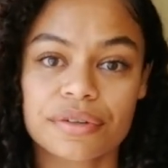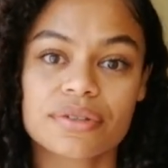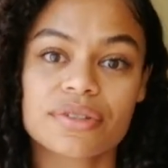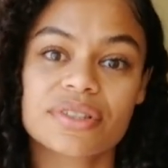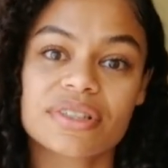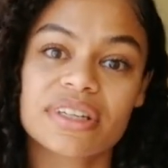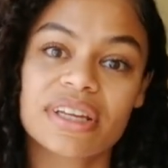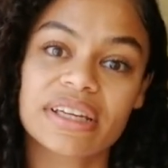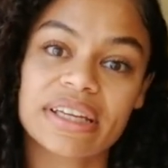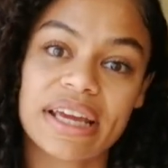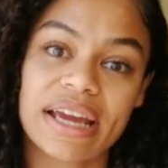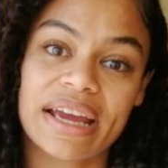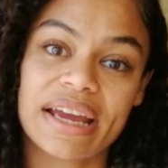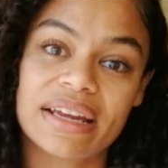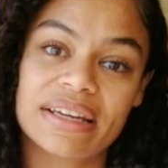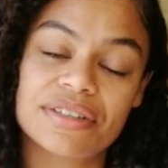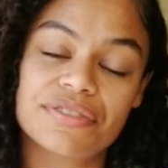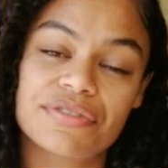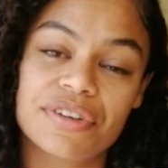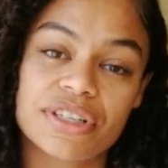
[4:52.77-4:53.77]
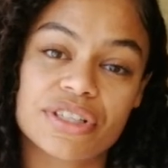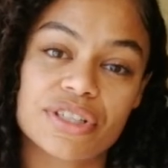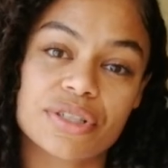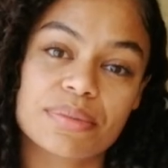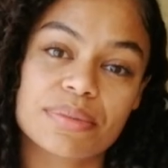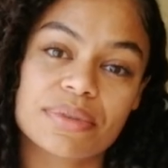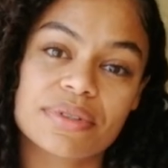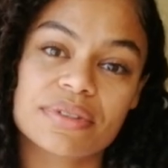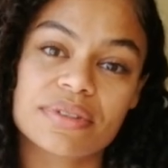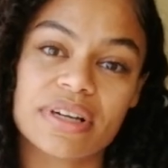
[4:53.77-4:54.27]
frozen and canned
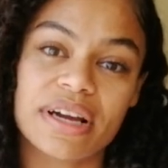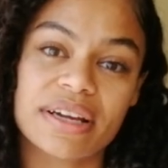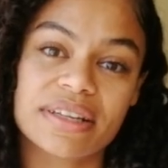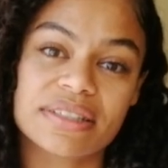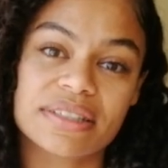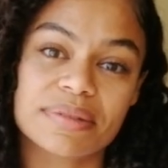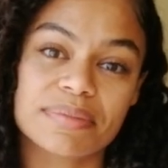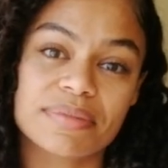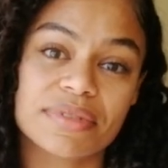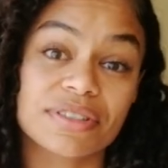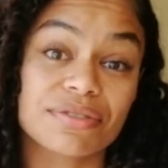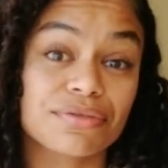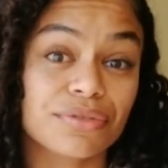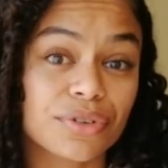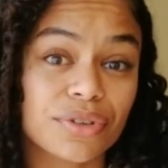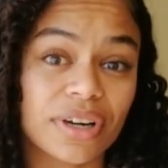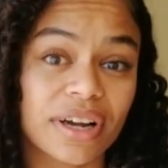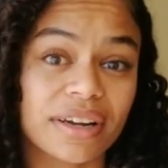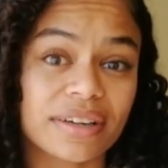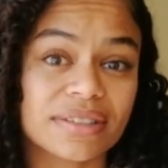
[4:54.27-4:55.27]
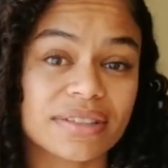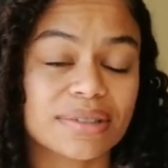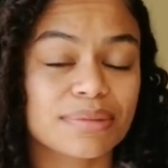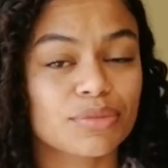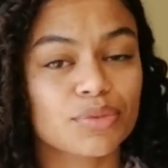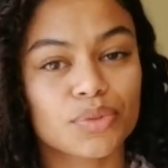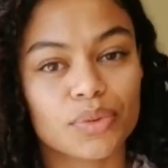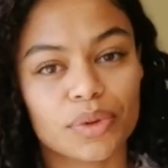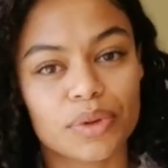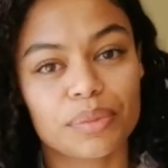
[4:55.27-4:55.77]
vegetable items and fruit
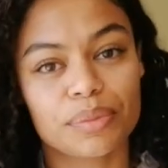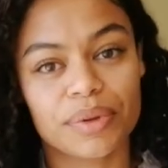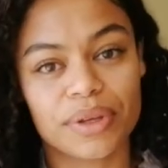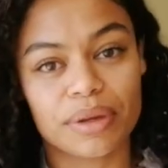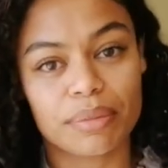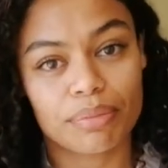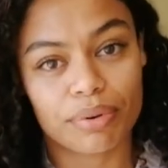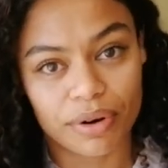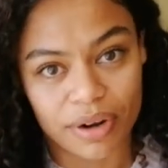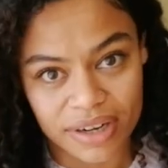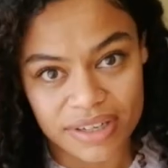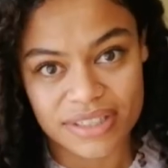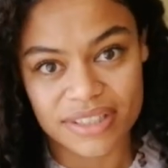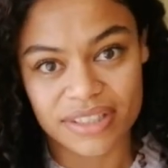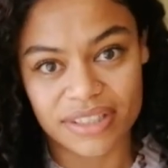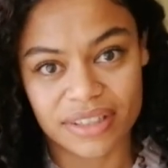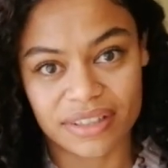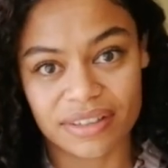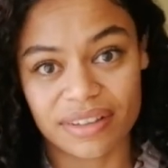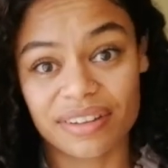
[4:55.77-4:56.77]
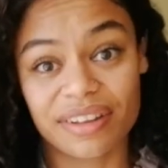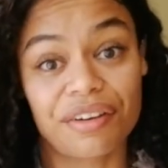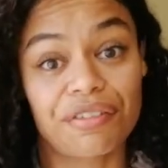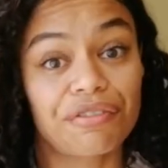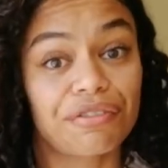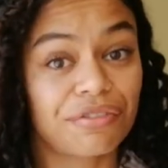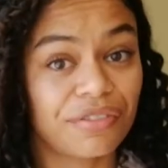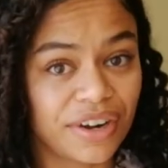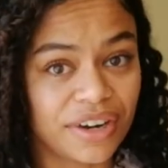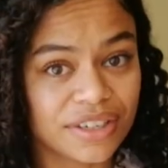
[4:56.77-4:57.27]
items will be pricier
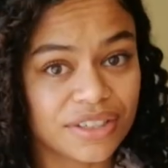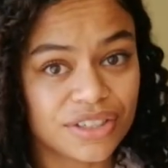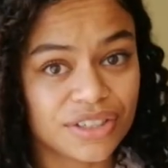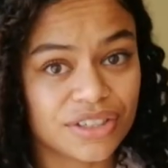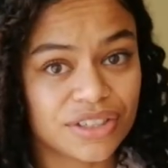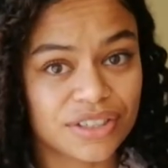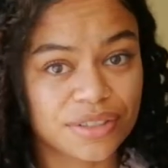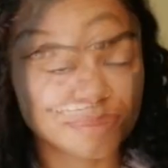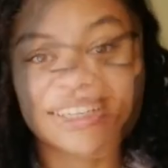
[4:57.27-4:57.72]
than fresh.